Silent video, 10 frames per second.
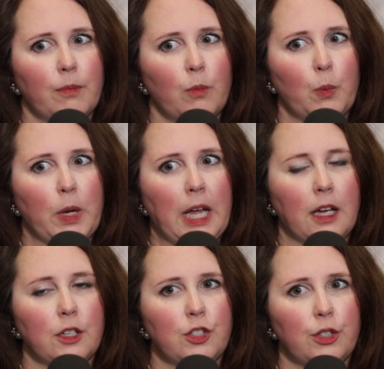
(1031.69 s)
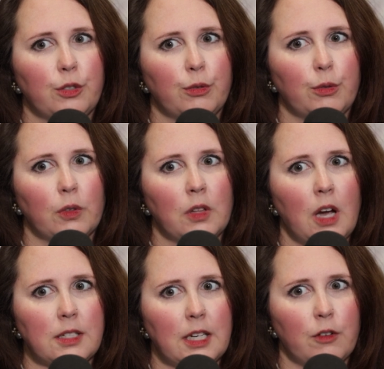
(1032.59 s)
when we had to
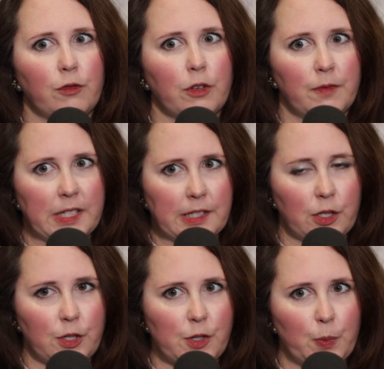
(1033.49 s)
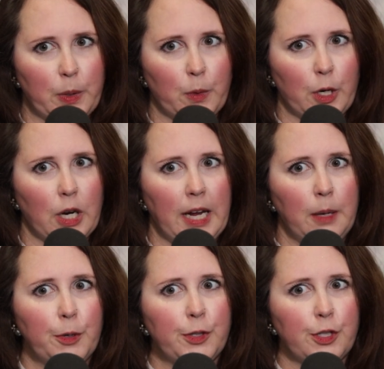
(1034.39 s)
lock down from visitors, we were
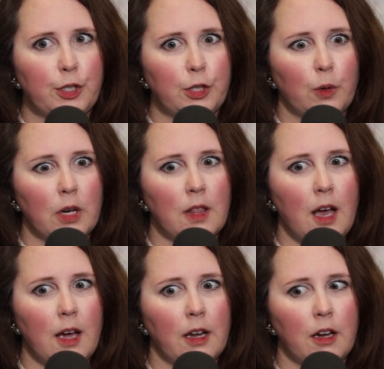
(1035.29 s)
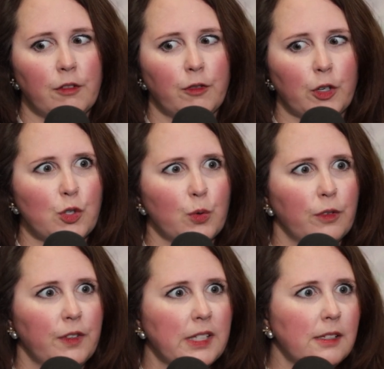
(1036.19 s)
able to do a lot of
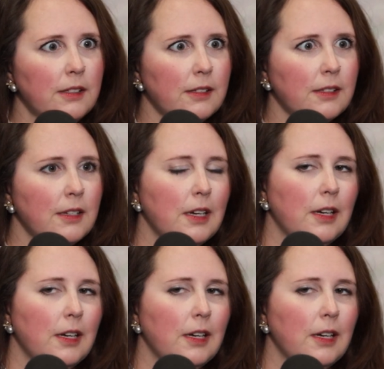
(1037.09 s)
virtual visits.